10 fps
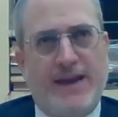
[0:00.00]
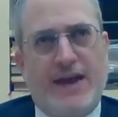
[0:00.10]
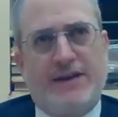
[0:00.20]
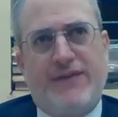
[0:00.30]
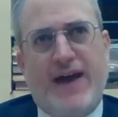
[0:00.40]

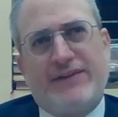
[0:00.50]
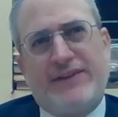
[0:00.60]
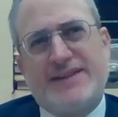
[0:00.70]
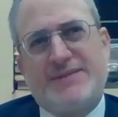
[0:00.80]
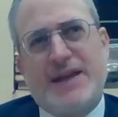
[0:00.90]
And in
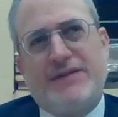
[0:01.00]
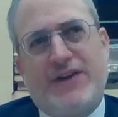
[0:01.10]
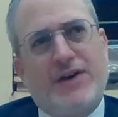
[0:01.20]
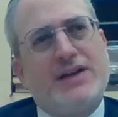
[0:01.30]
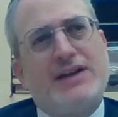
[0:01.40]
fact, this is
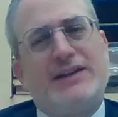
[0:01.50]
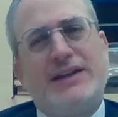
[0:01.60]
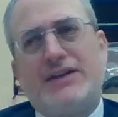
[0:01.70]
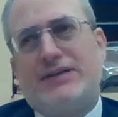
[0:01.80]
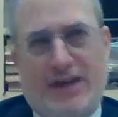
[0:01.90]
made very
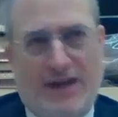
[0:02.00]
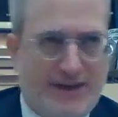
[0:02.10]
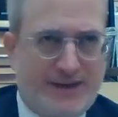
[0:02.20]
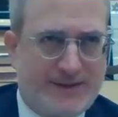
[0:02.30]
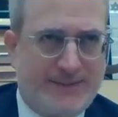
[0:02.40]
clear to
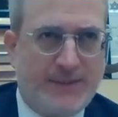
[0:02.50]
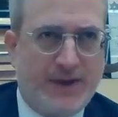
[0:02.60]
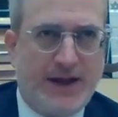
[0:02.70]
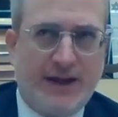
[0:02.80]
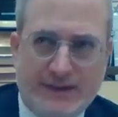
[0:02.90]
us
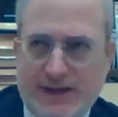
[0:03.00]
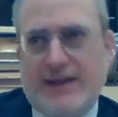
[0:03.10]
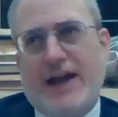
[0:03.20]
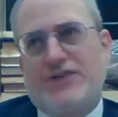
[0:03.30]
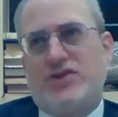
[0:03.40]
in
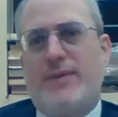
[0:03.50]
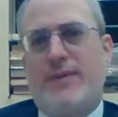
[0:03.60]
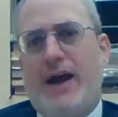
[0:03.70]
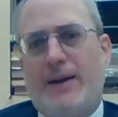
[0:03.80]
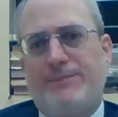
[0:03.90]
Kriyat
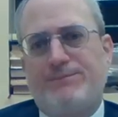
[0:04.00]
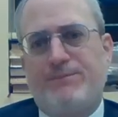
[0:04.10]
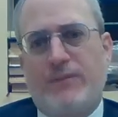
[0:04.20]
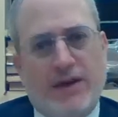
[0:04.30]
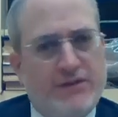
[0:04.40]
Shema
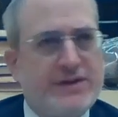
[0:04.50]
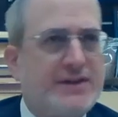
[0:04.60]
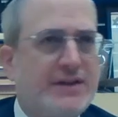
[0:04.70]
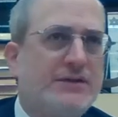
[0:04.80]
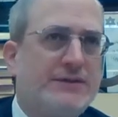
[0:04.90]
every
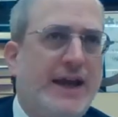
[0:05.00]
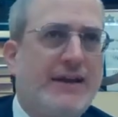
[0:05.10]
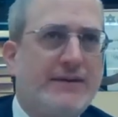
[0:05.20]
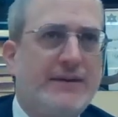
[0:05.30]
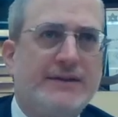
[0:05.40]
single
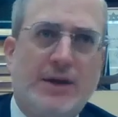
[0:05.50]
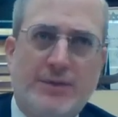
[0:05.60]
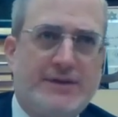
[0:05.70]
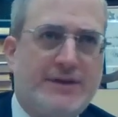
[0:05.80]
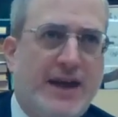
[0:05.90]
day that
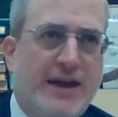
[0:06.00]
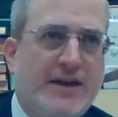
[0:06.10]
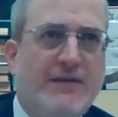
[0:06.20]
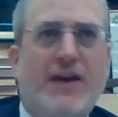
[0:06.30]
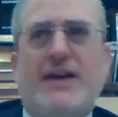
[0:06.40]
we
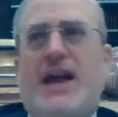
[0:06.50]
say,